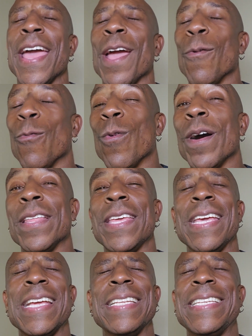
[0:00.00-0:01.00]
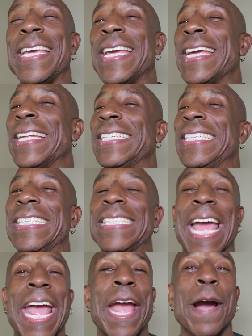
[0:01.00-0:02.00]
and what he did,
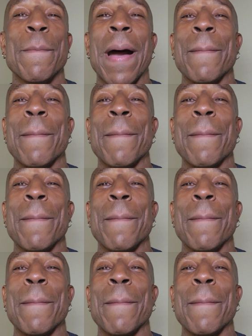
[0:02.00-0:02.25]
damn.